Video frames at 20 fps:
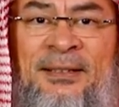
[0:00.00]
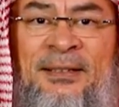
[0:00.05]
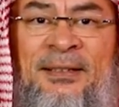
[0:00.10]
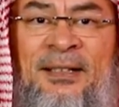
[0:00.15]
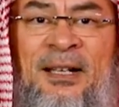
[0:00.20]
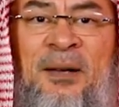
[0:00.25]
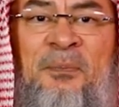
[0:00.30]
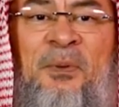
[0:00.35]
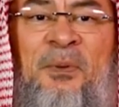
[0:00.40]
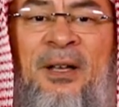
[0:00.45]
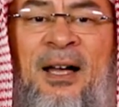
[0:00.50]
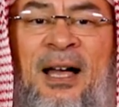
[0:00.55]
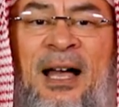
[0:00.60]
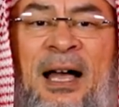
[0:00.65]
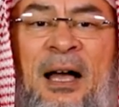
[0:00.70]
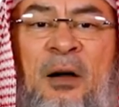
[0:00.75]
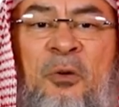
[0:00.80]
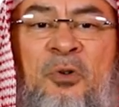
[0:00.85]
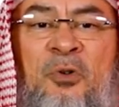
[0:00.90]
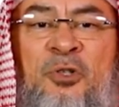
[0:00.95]
a couple of
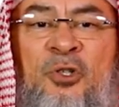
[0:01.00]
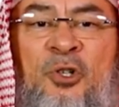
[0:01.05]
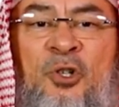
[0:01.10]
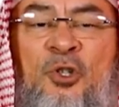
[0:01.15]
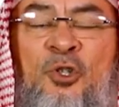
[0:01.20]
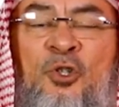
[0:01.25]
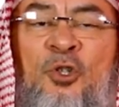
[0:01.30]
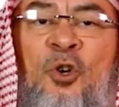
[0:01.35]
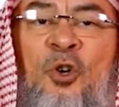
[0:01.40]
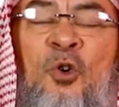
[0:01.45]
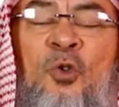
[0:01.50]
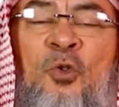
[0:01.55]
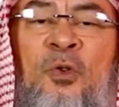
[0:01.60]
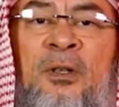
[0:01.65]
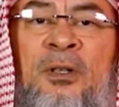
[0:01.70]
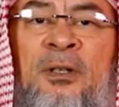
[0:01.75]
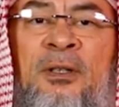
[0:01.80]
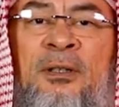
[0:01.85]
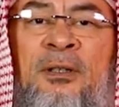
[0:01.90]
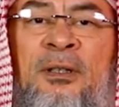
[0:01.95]
hours or so
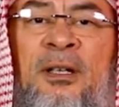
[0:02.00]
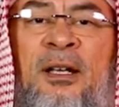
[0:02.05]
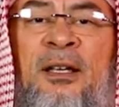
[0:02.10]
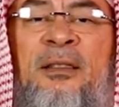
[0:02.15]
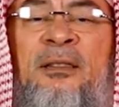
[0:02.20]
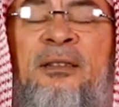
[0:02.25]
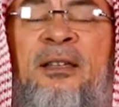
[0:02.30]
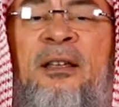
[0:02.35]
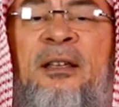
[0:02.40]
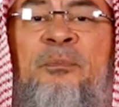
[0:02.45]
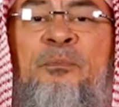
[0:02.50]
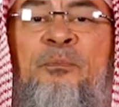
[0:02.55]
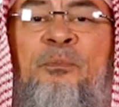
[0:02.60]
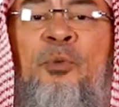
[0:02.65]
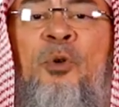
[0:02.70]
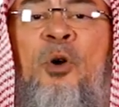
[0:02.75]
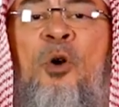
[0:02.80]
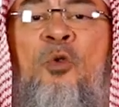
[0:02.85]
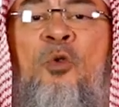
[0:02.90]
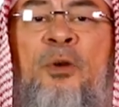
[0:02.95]
and then
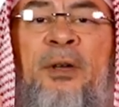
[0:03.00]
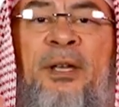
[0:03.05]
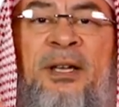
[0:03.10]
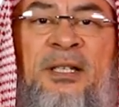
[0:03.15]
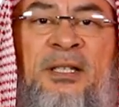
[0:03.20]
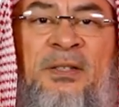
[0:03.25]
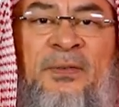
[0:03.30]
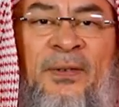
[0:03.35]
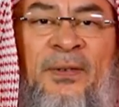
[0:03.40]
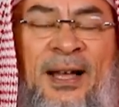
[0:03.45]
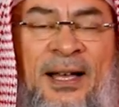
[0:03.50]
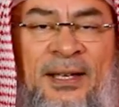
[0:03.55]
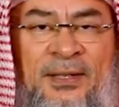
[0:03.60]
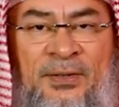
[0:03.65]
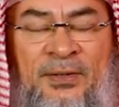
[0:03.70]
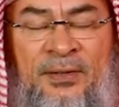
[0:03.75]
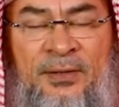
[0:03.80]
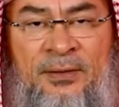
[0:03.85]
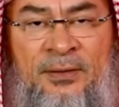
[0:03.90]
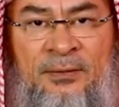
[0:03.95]
broke his
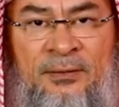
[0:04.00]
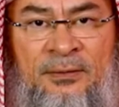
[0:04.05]
fast.